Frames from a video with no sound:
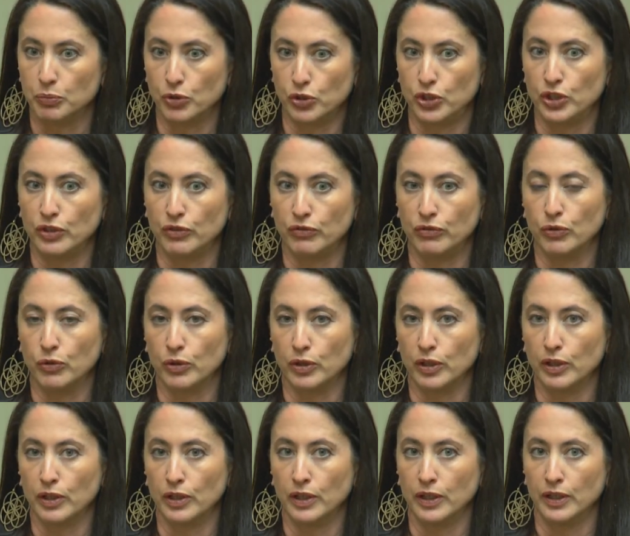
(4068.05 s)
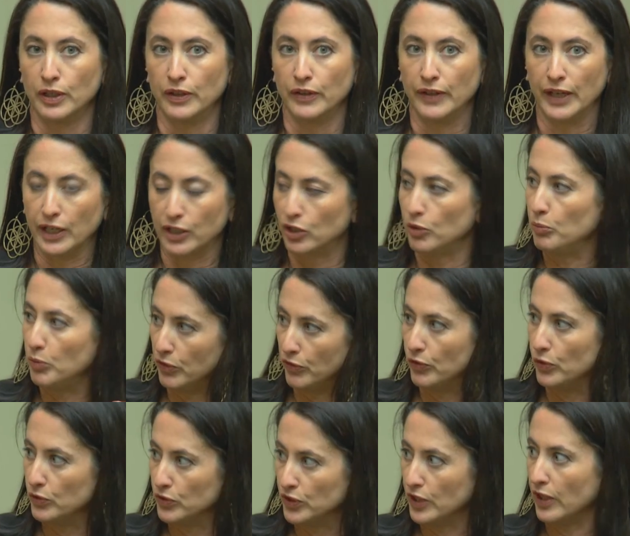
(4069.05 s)
pushing for, that could be
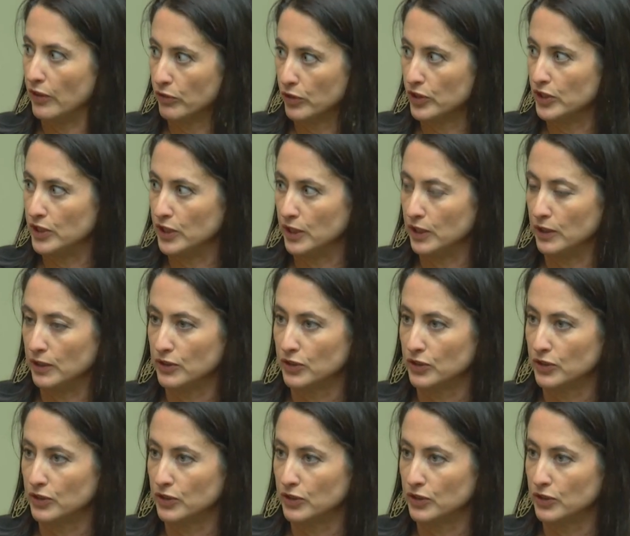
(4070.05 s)
food sovereignty.